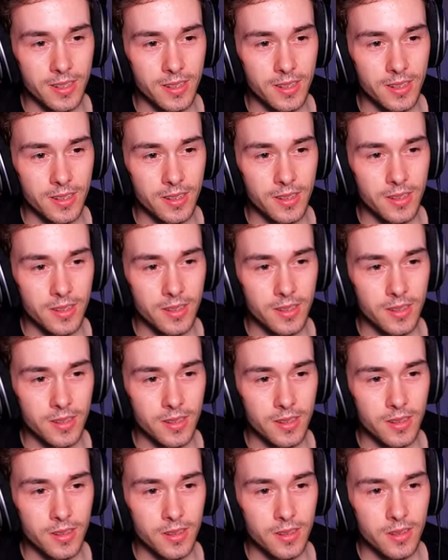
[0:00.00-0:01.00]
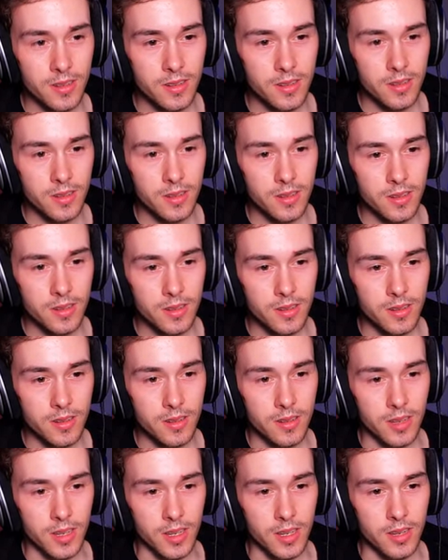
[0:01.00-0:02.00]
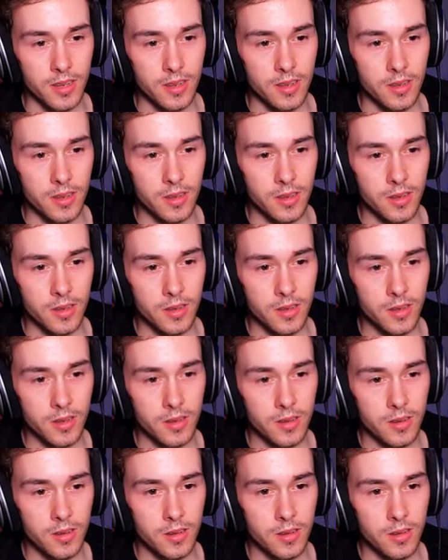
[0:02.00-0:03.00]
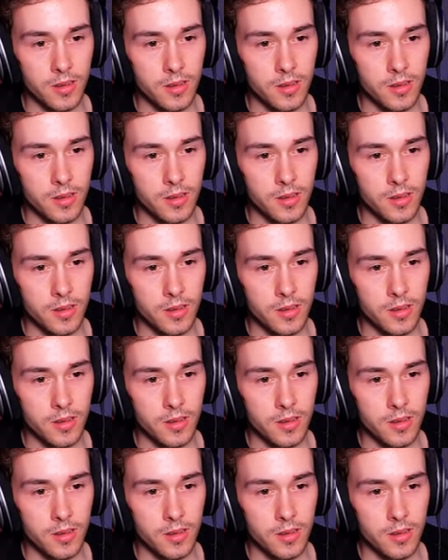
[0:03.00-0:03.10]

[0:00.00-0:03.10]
(no one is talking)